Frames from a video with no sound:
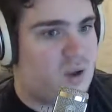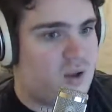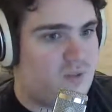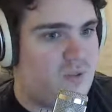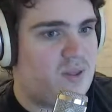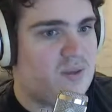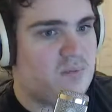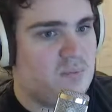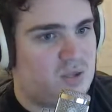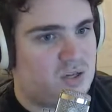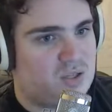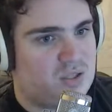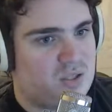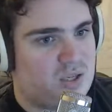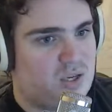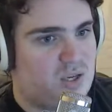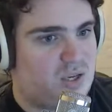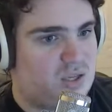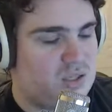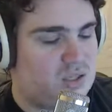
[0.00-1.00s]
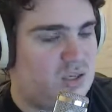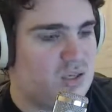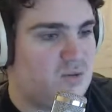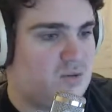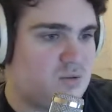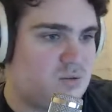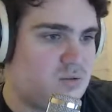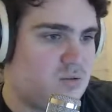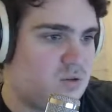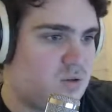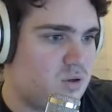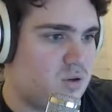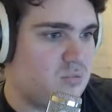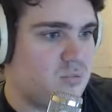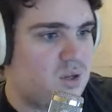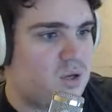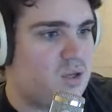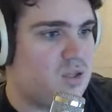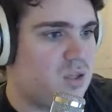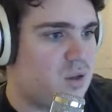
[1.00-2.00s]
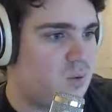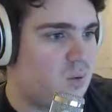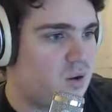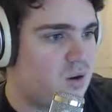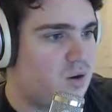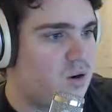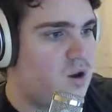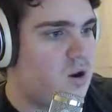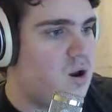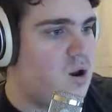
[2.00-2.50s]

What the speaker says: And then because CDEC couldn't make it, they went.